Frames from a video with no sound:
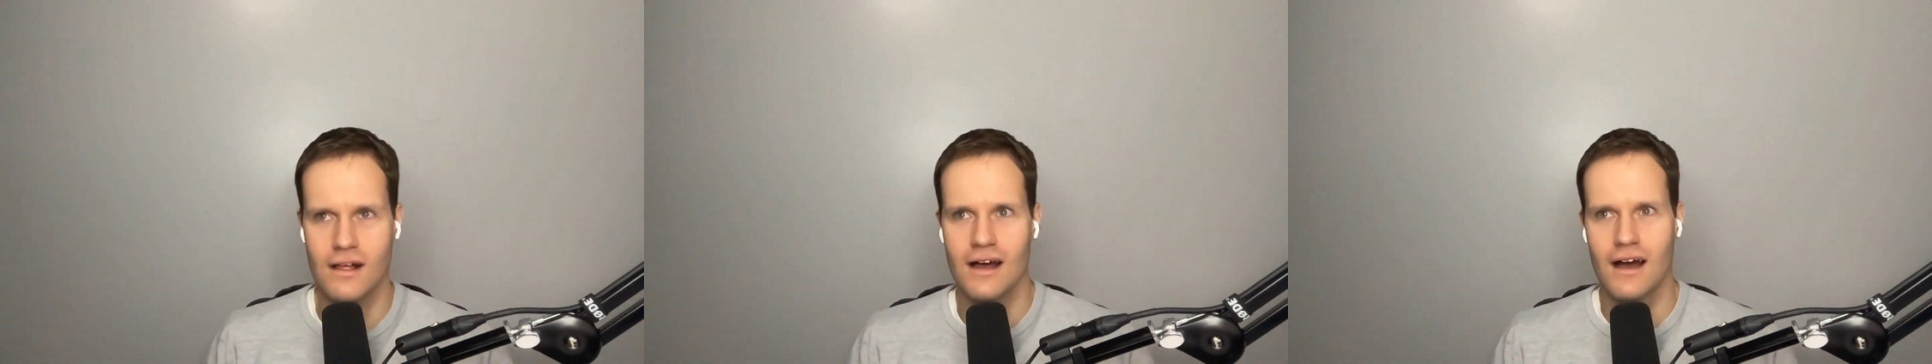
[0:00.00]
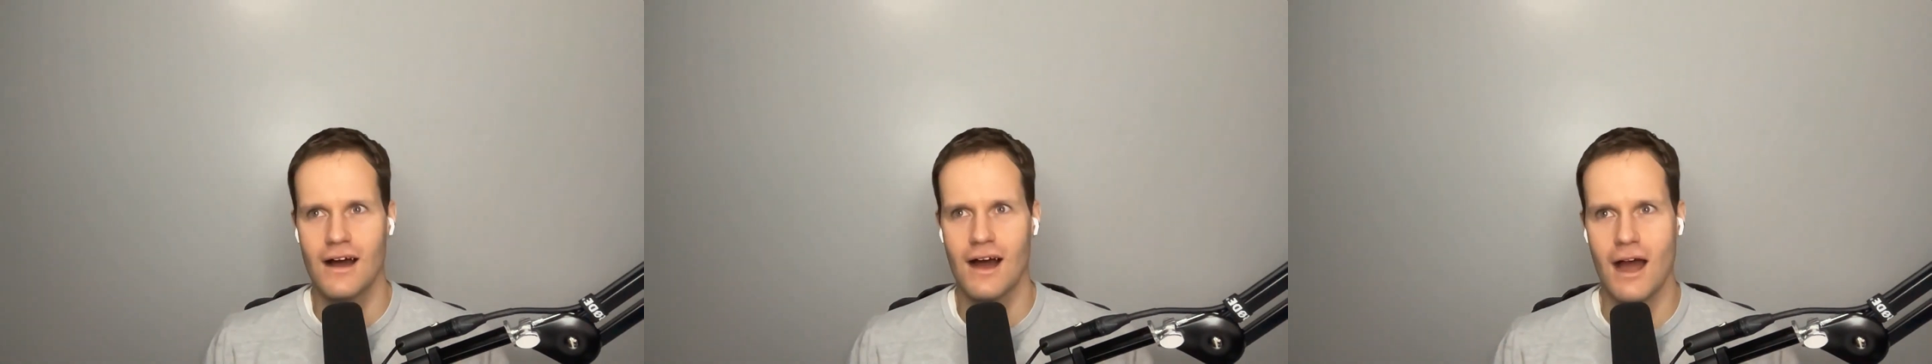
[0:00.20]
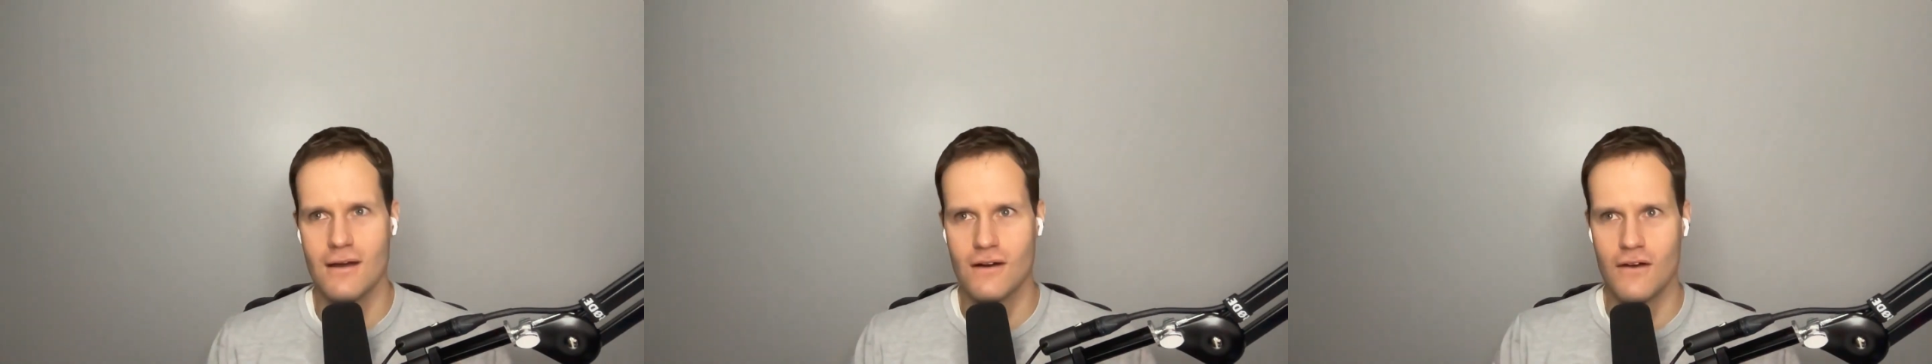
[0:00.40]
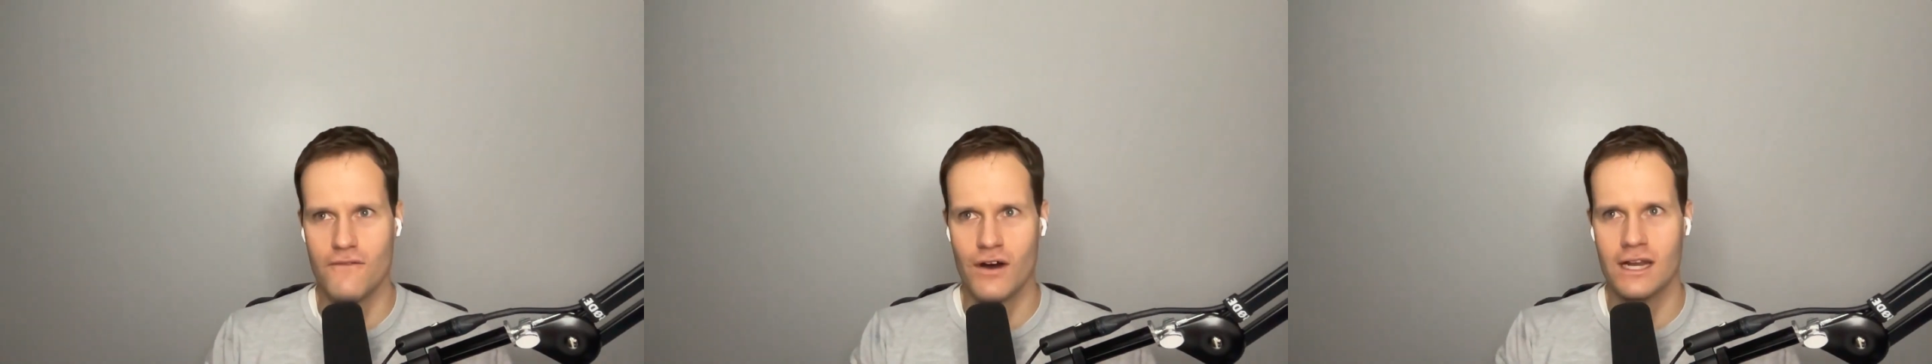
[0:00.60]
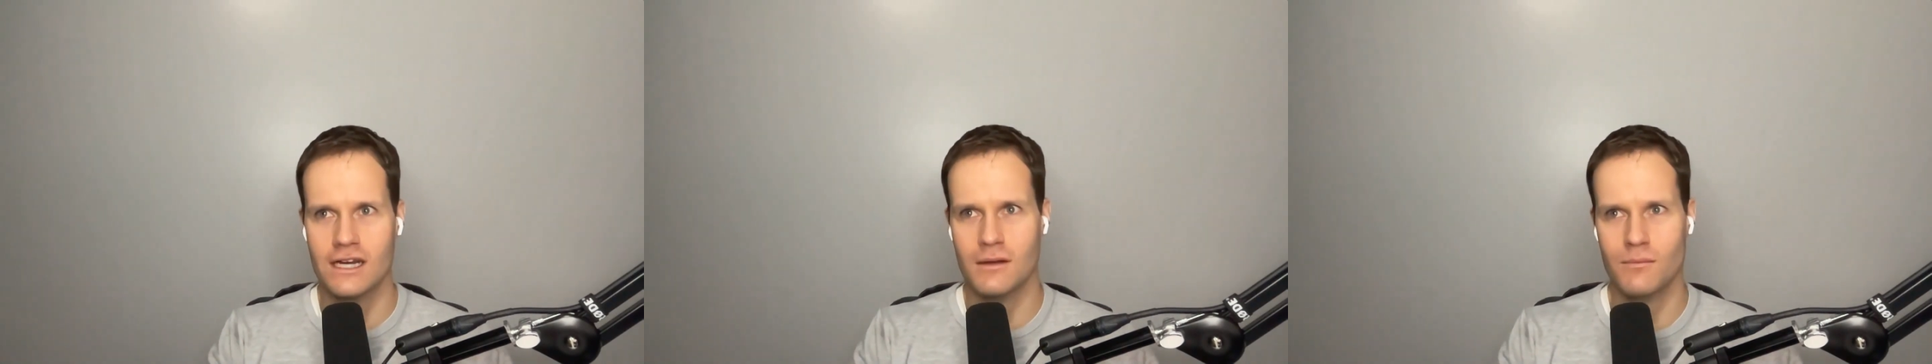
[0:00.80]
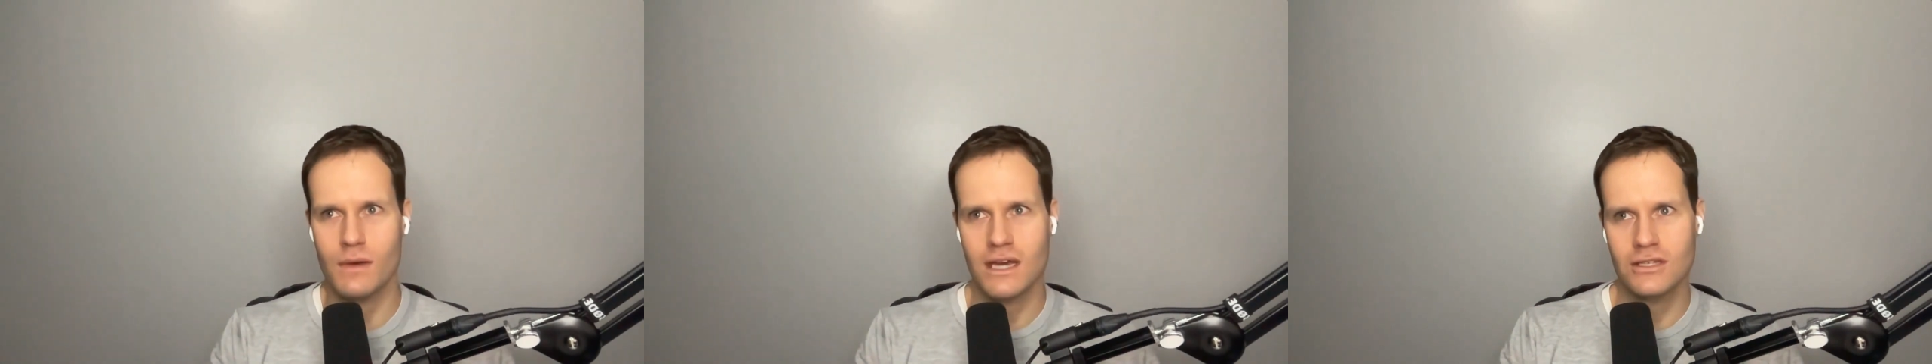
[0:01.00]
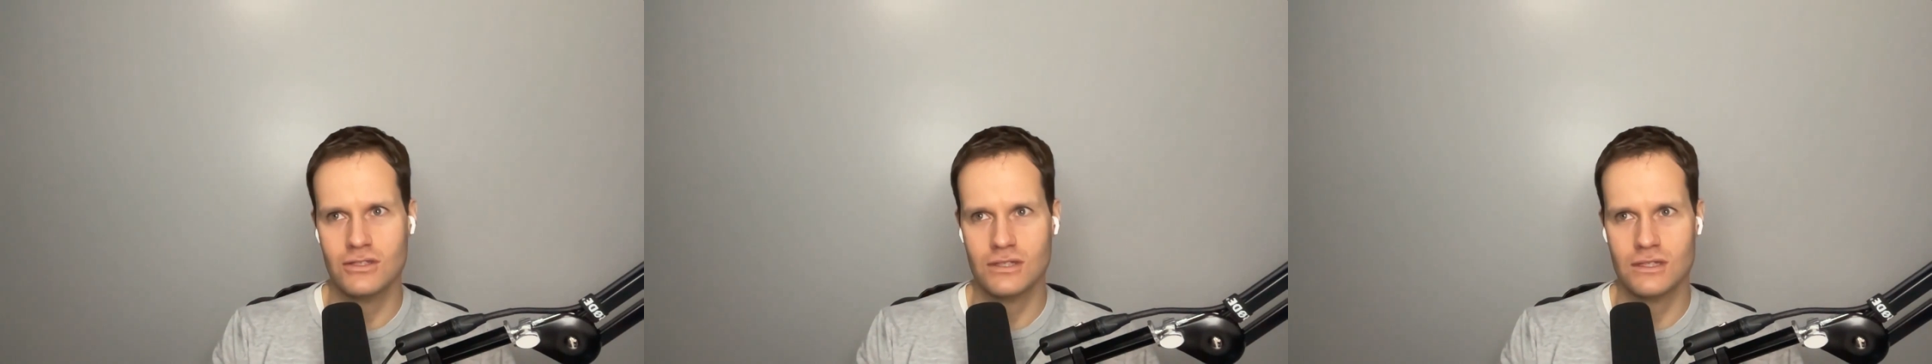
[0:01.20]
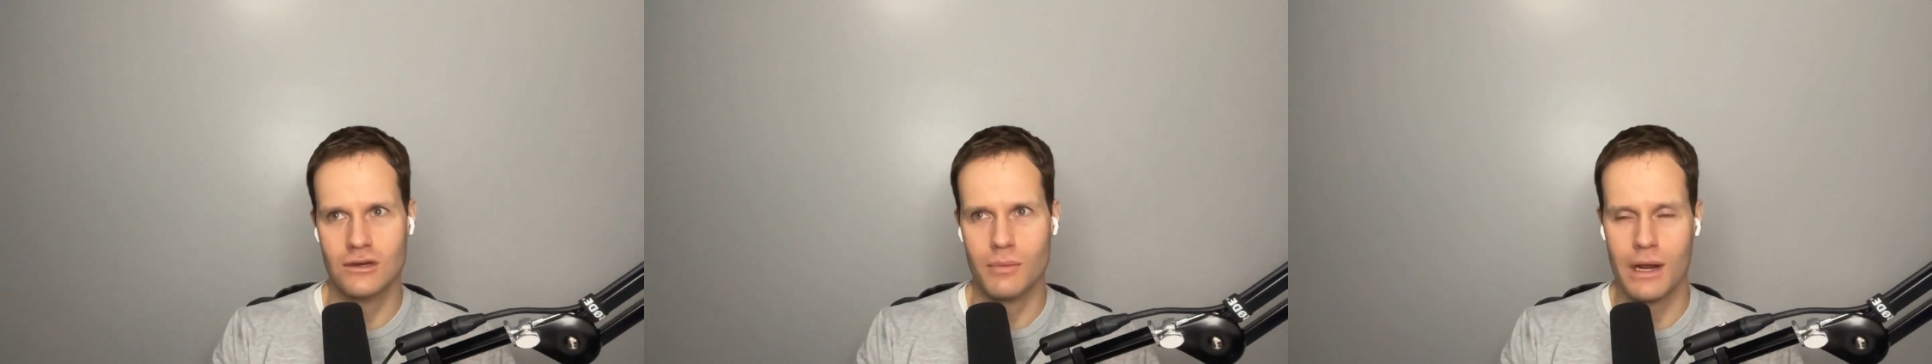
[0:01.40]
I find it
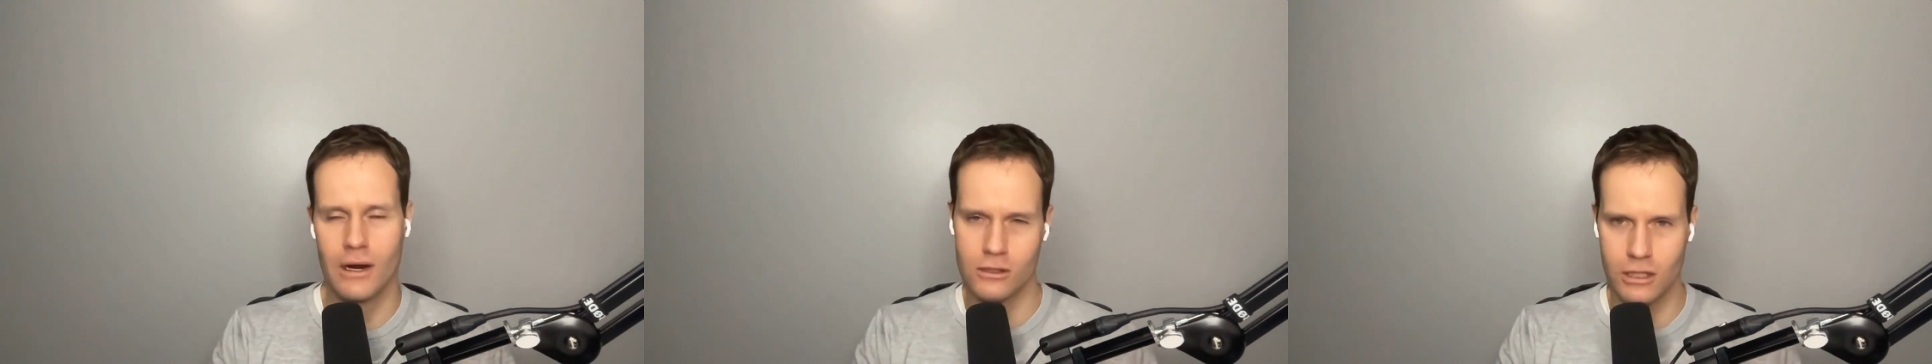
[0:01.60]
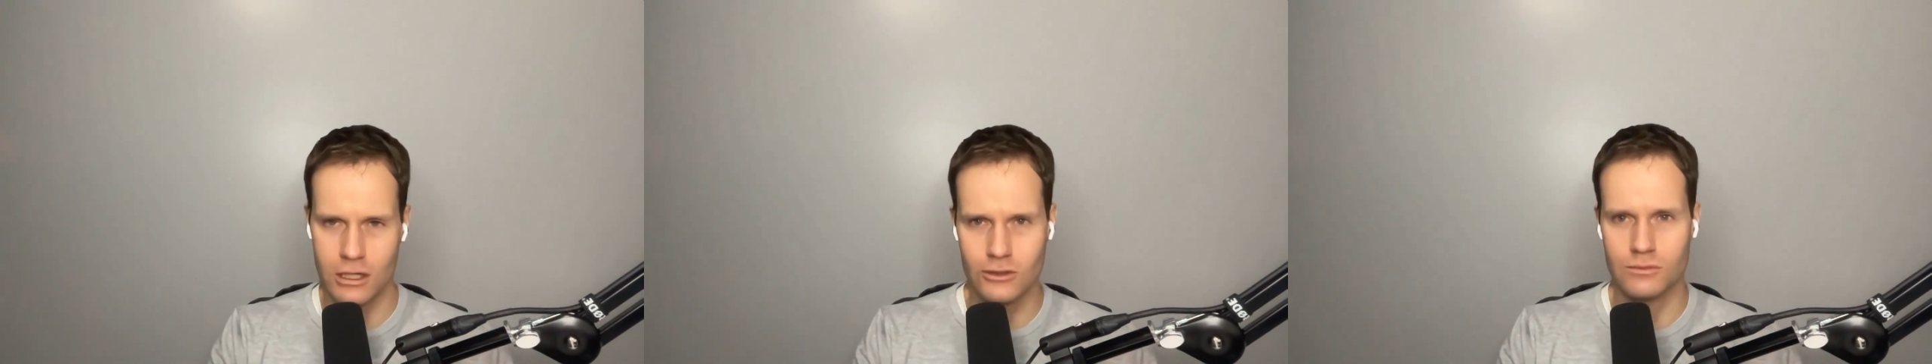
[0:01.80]
amazing the parallels